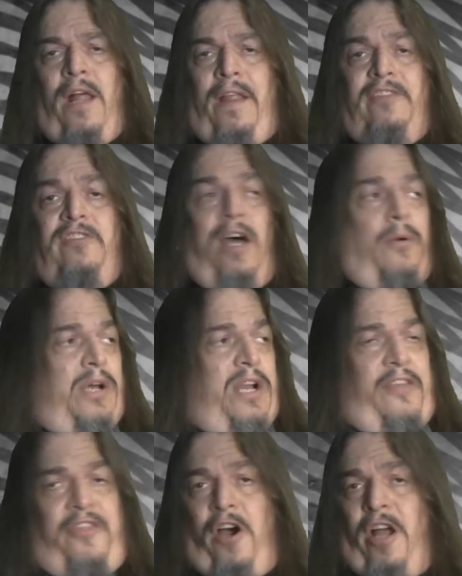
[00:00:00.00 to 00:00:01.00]
That's not
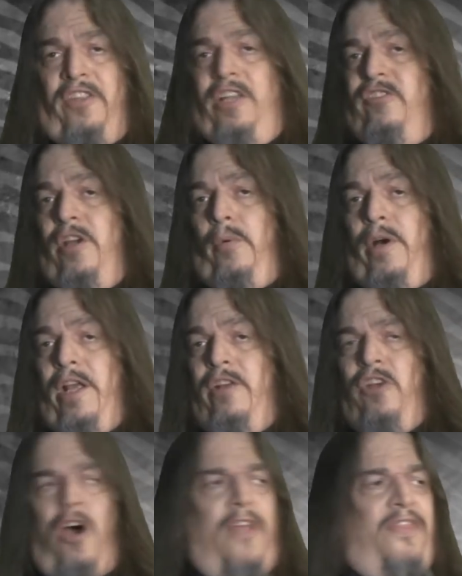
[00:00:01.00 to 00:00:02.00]
what I thought. That's not what
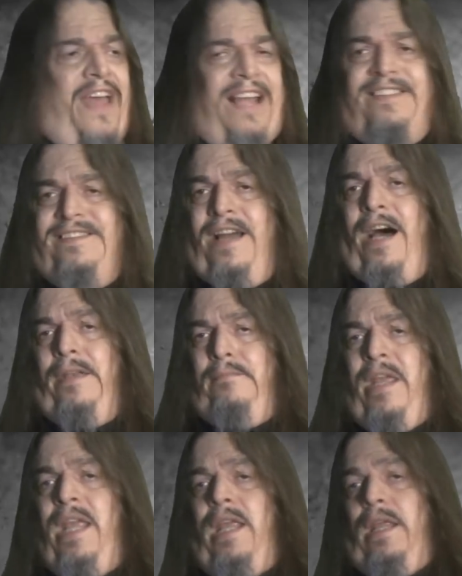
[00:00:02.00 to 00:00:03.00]
I taught. That's
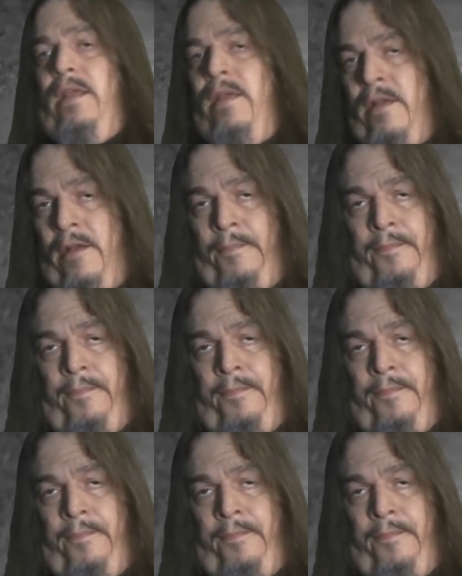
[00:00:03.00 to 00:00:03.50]
not me.